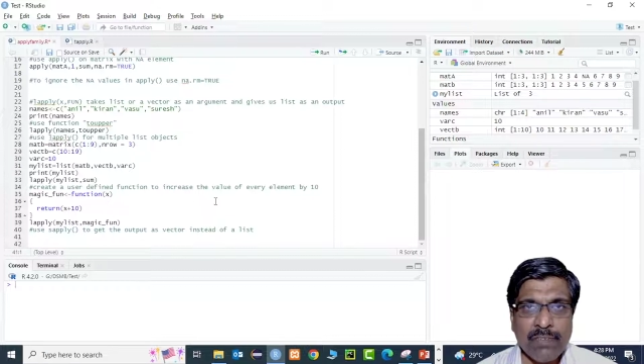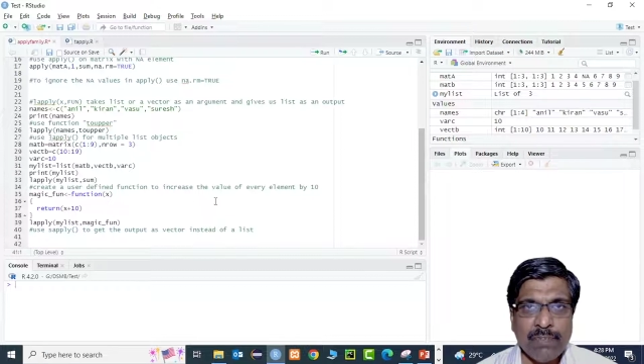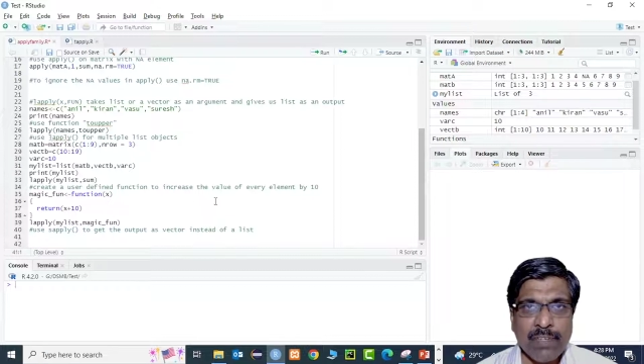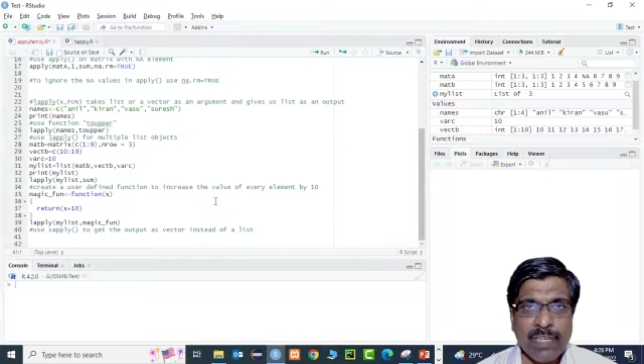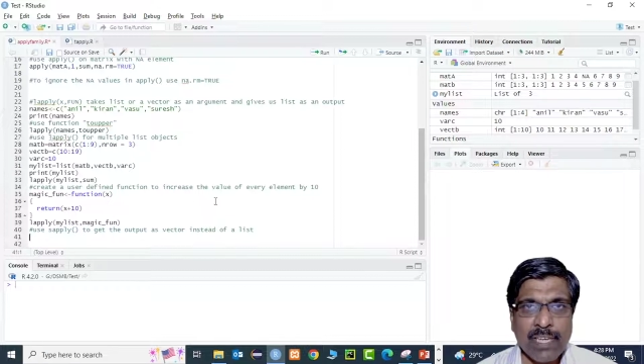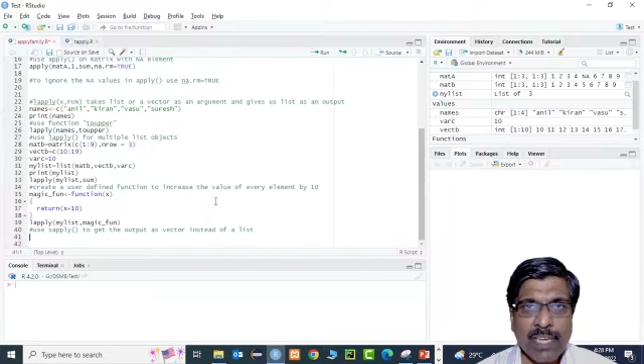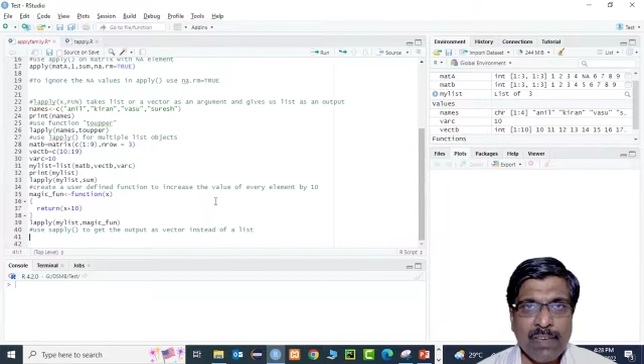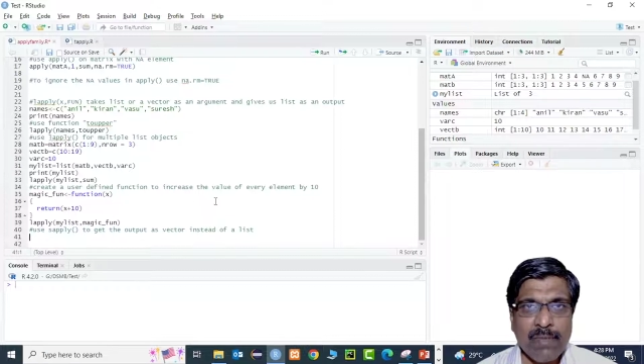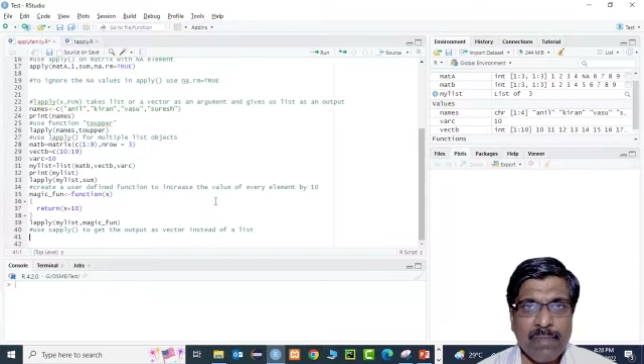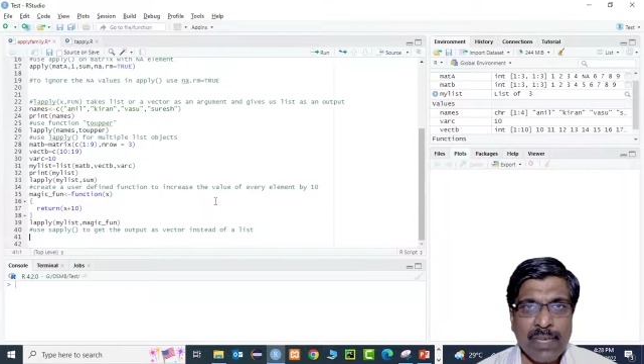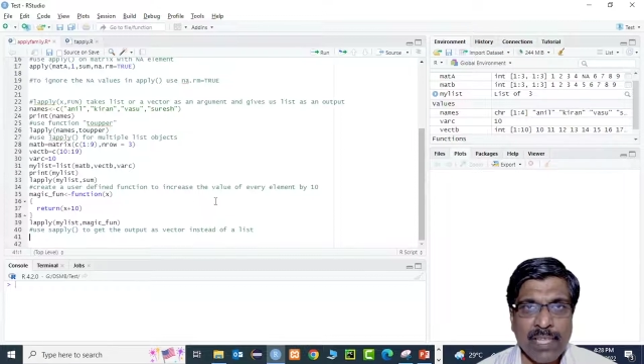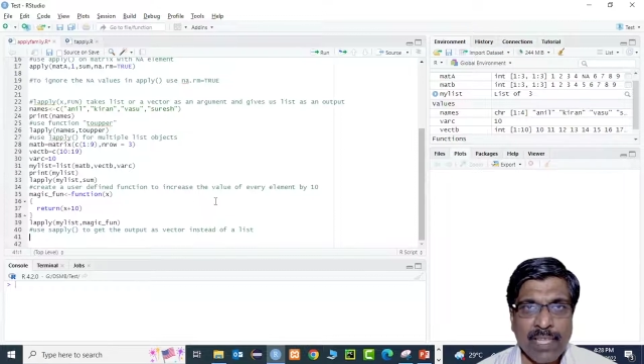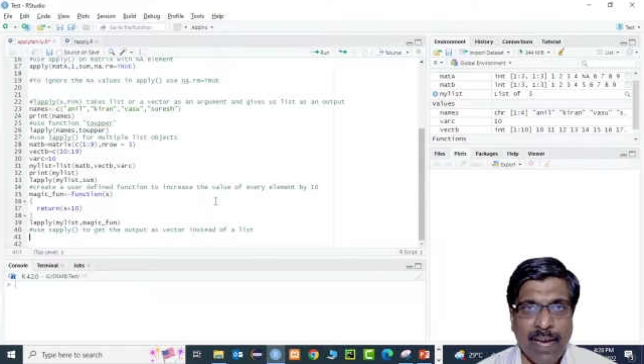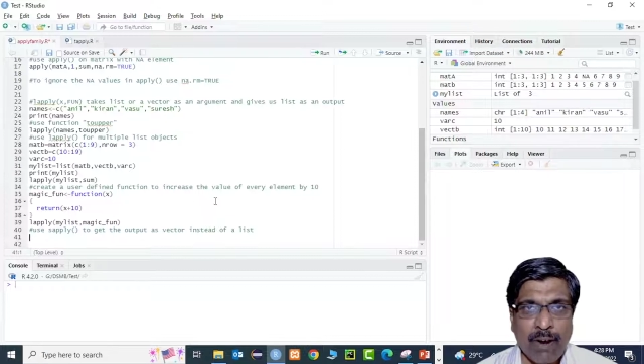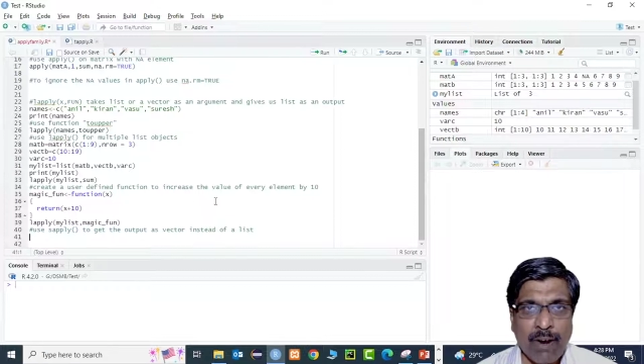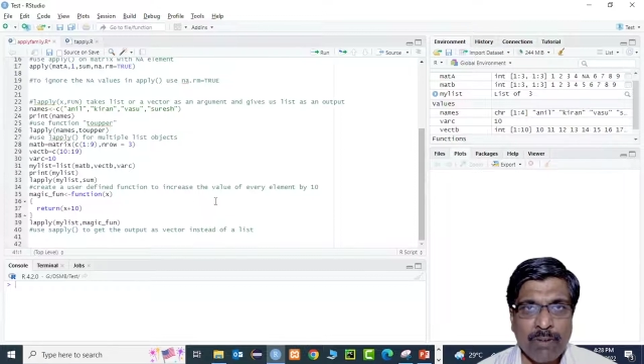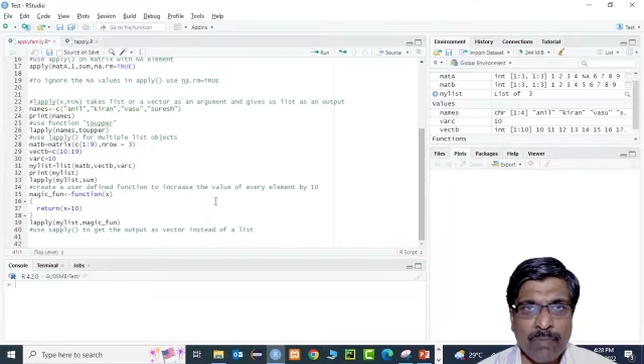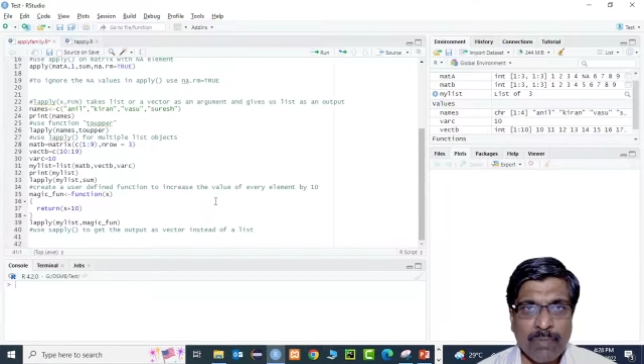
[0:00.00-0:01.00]
will give me the
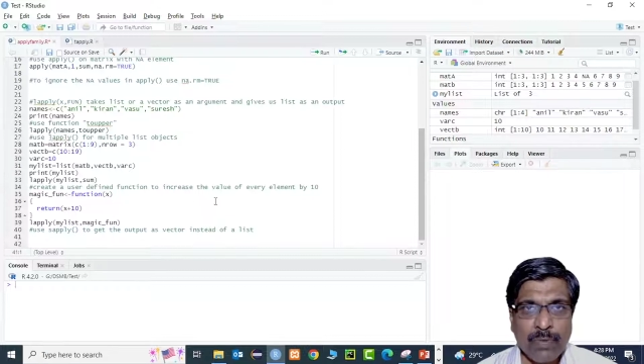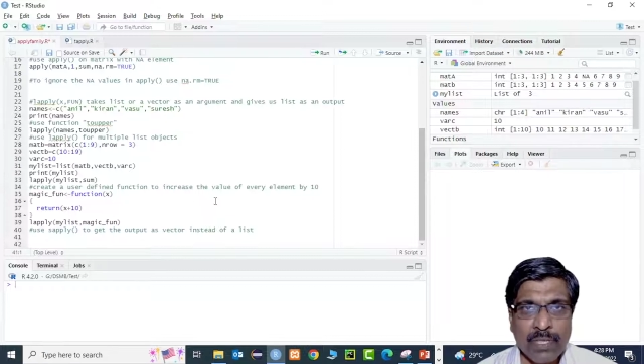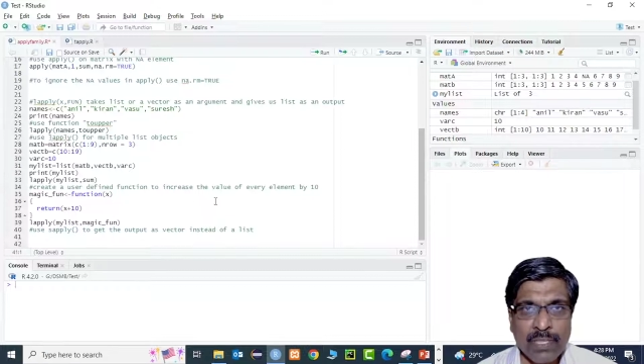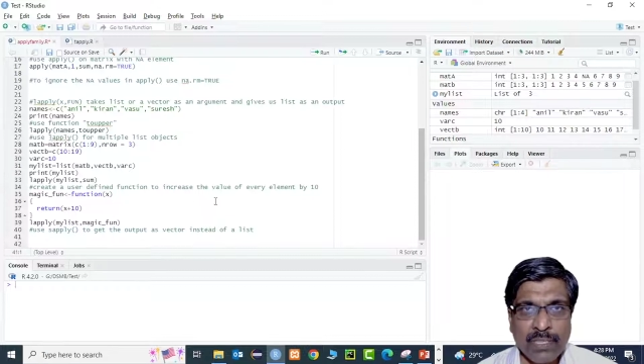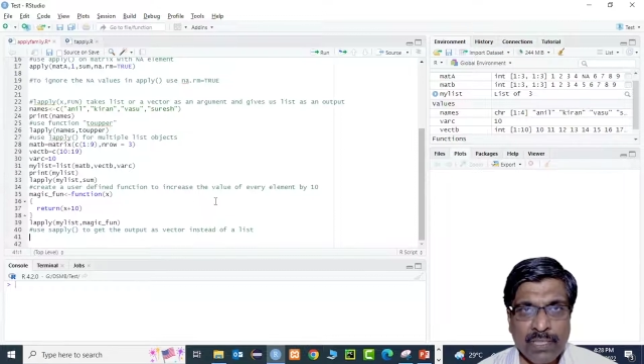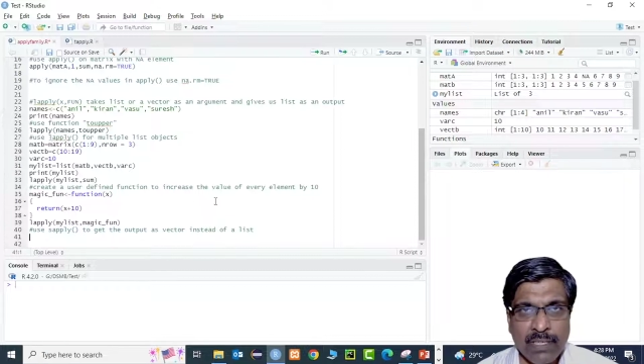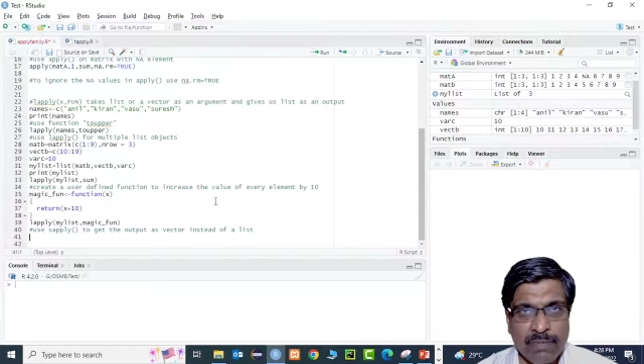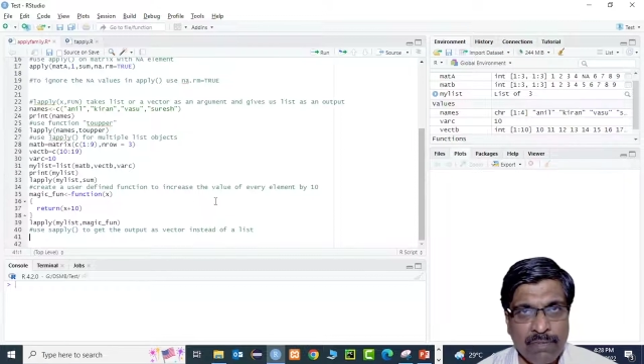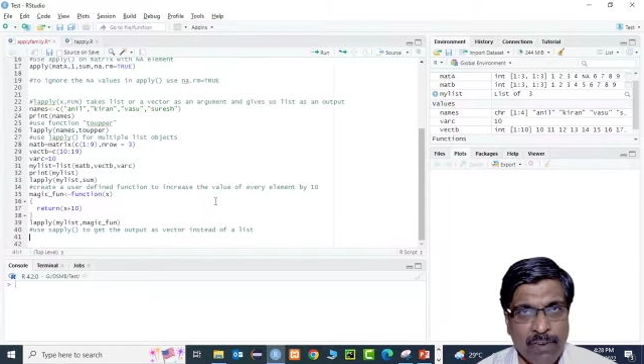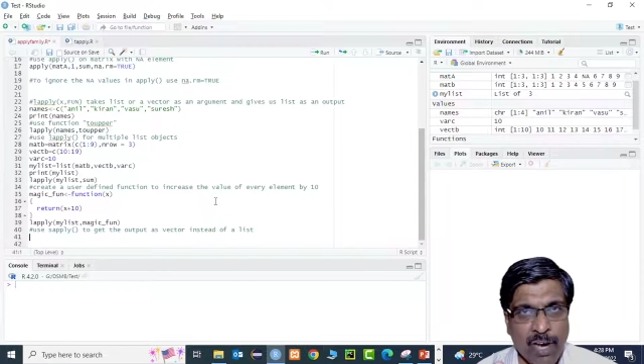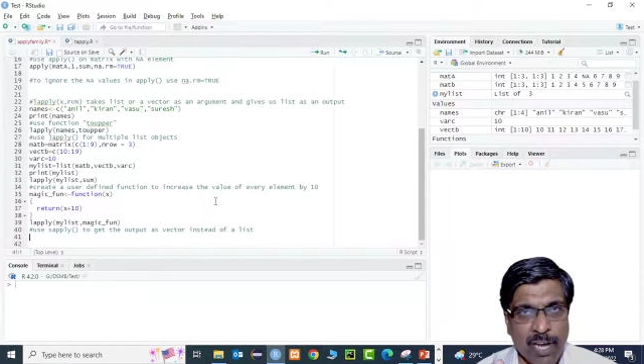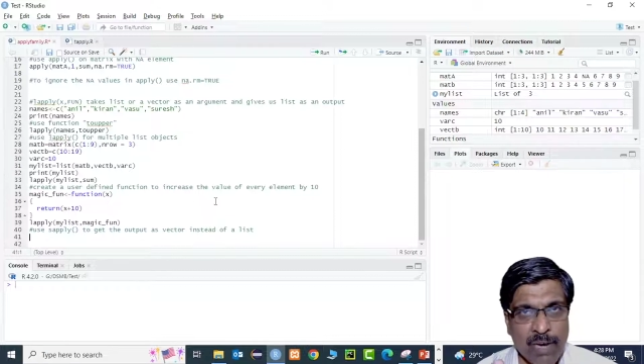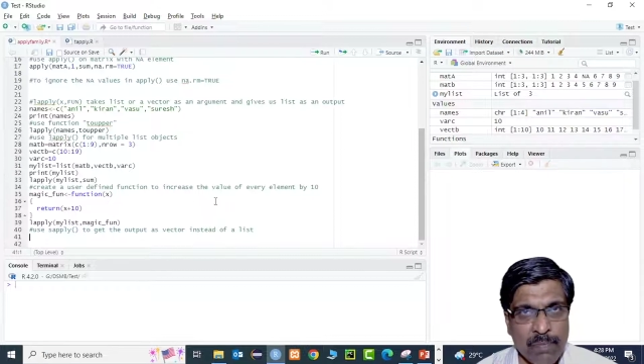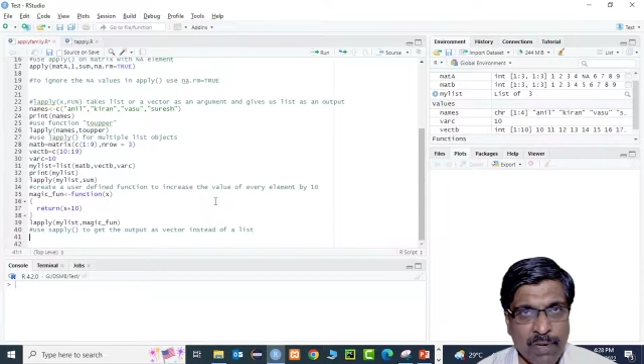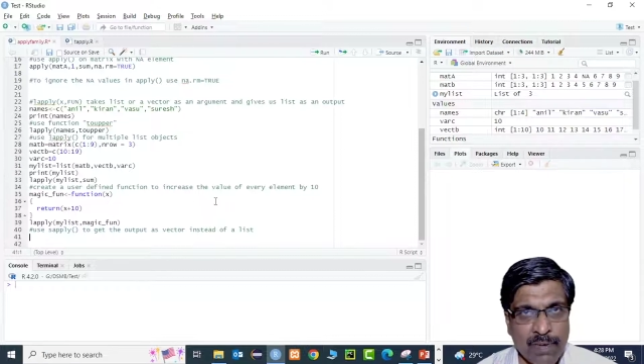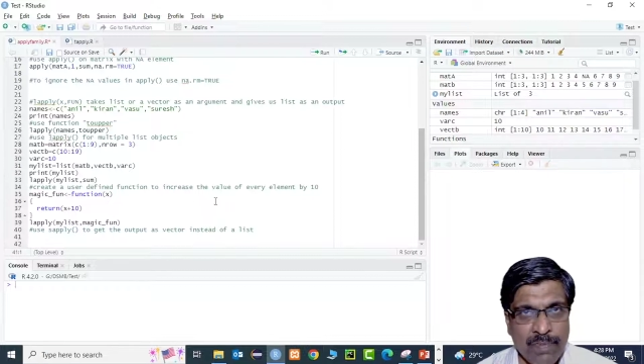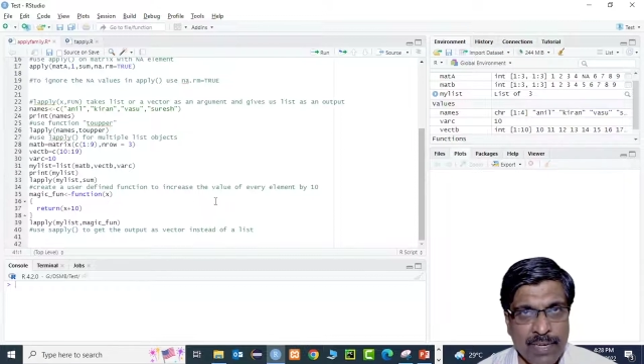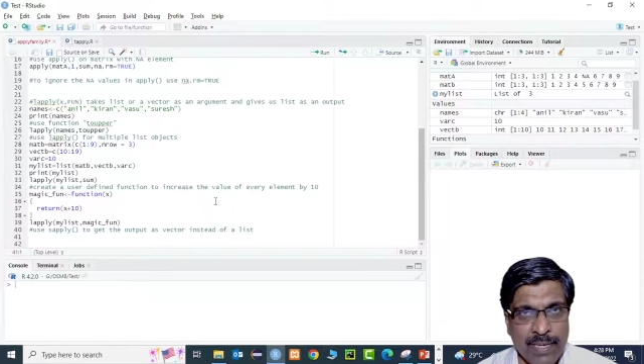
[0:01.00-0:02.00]
output in the form
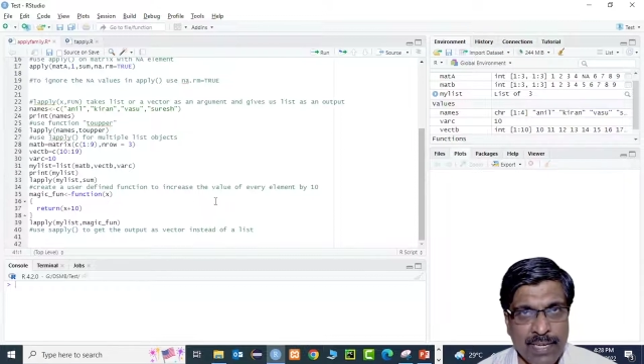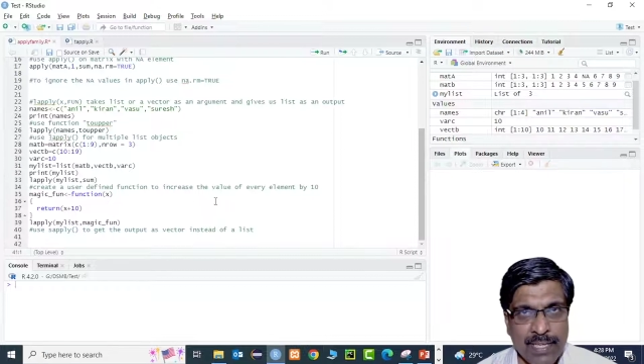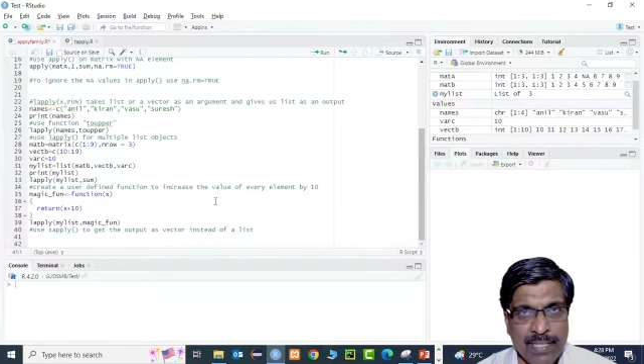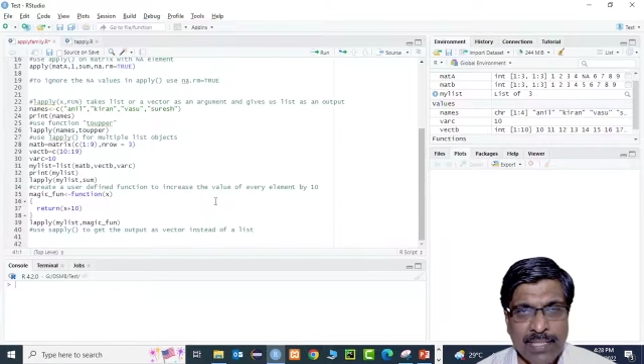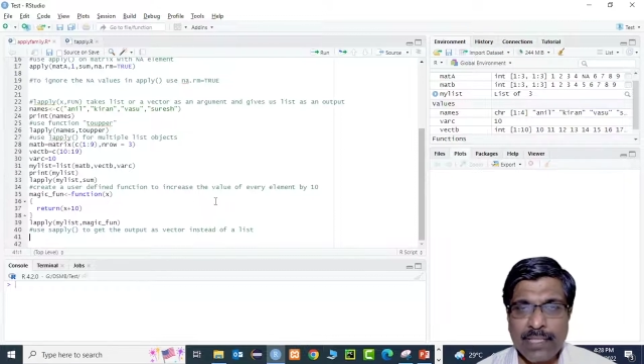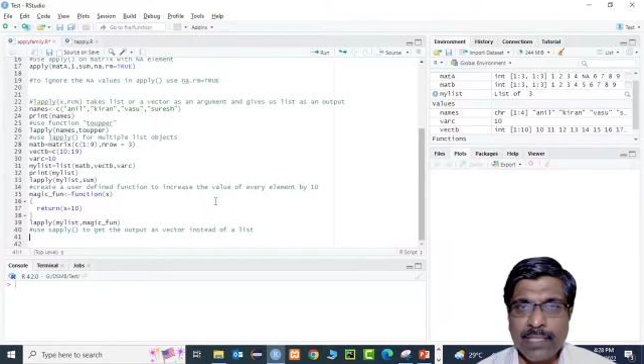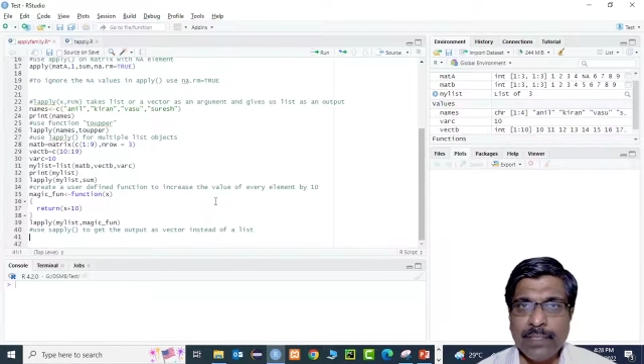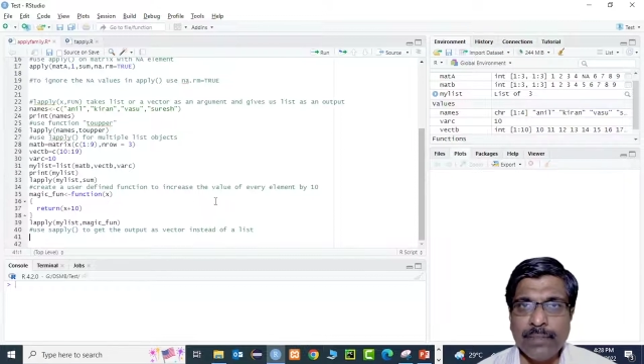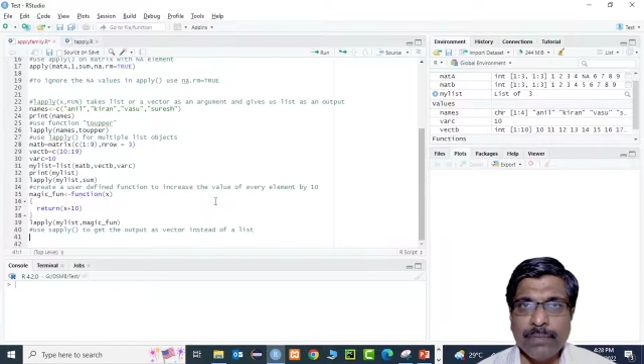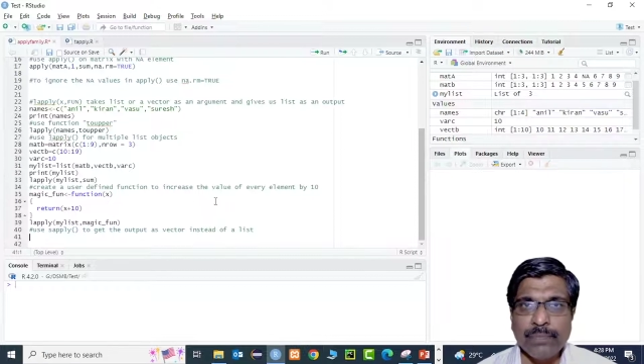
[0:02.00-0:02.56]
of a list,